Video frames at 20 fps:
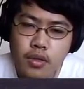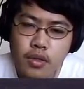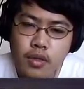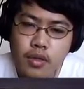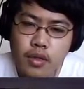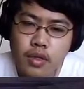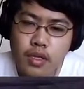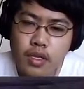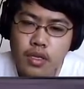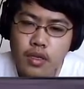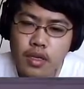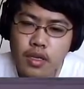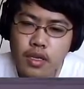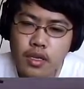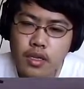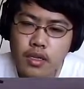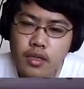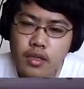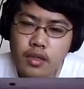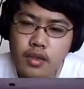I
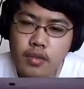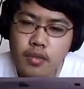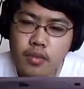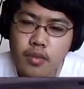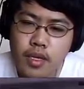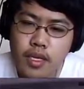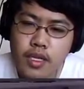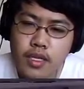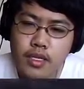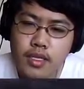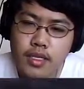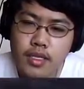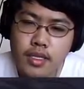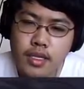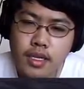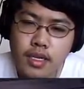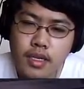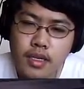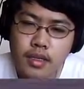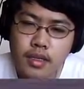gotta go back
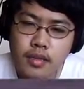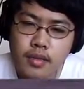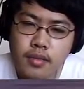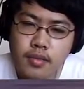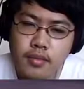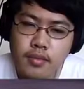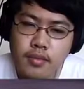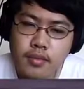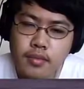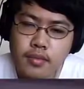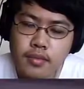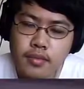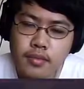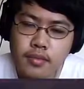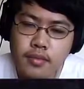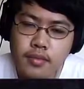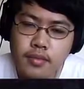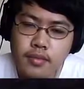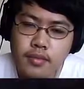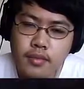inside.
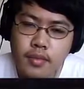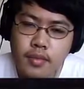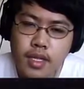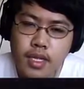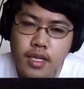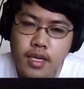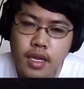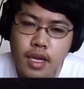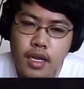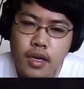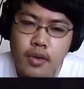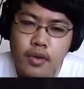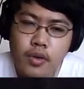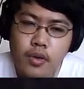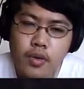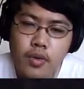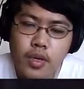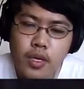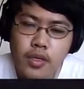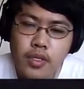I don't know
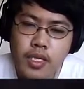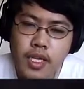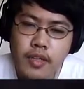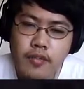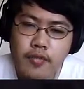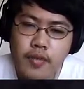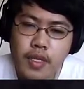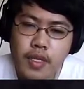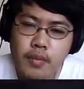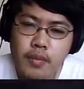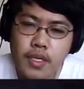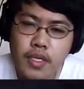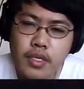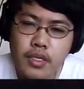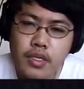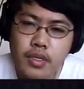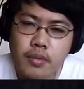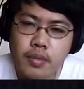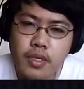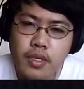who else gave me the
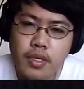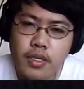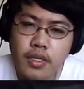mission, but.